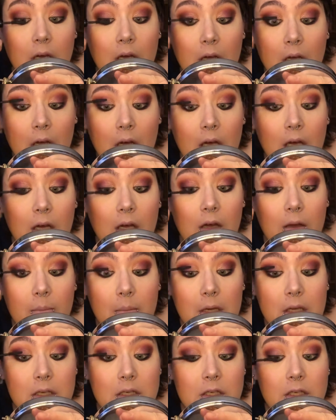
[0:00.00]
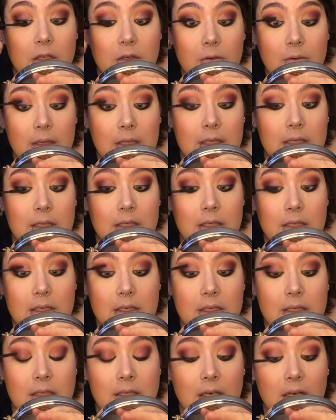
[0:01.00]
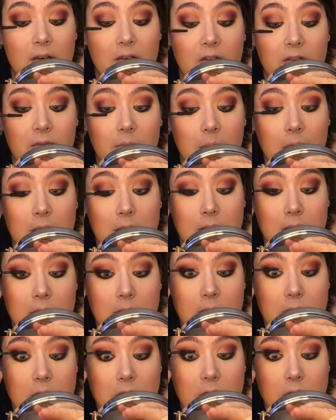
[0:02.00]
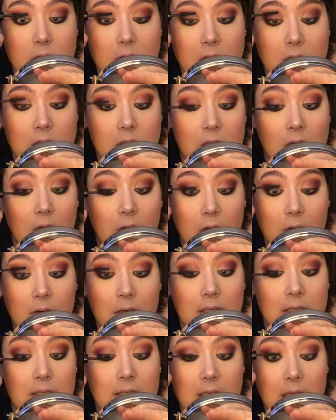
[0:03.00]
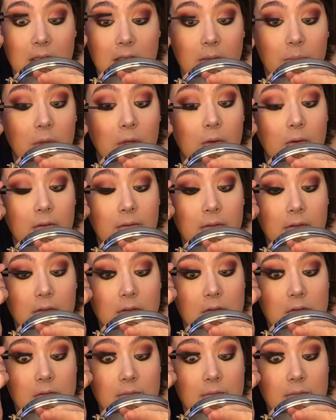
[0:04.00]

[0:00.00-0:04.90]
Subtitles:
to itself because it's so insanely beautiful.